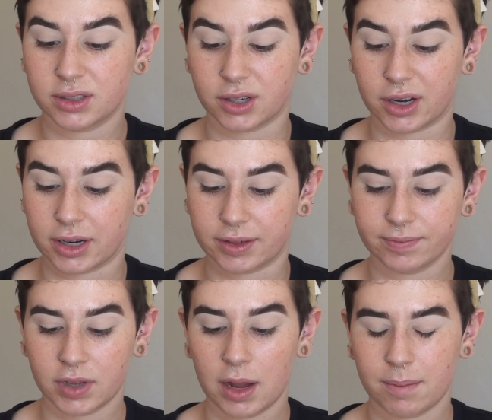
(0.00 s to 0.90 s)
So
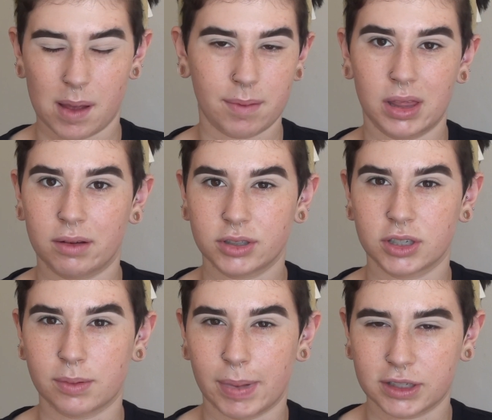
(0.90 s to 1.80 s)
maybe there was
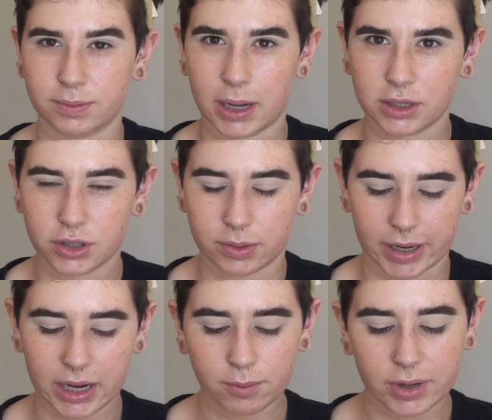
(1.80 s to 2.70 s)
just a bad batch to
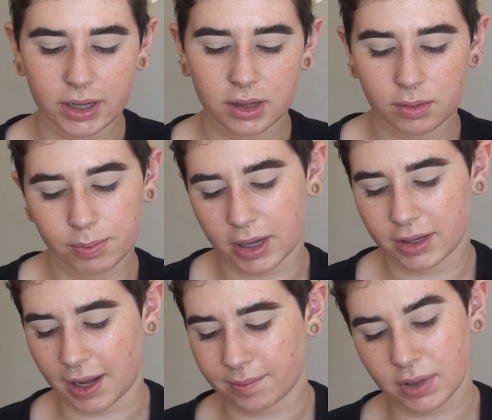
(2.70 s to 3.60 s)
begin with,
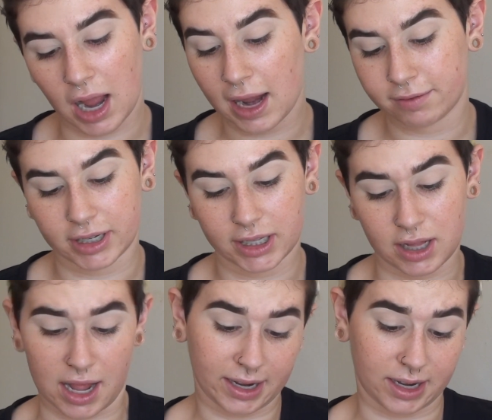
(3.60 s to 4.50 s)
but yeah, I really
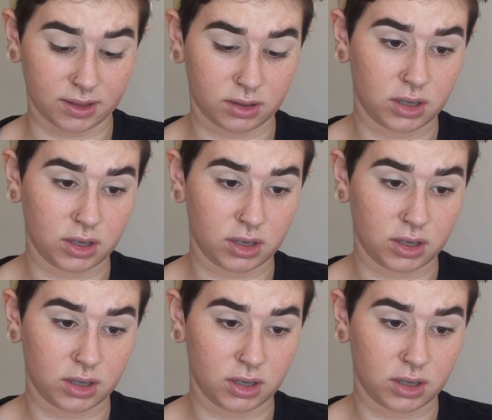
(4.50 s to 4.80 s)
like it.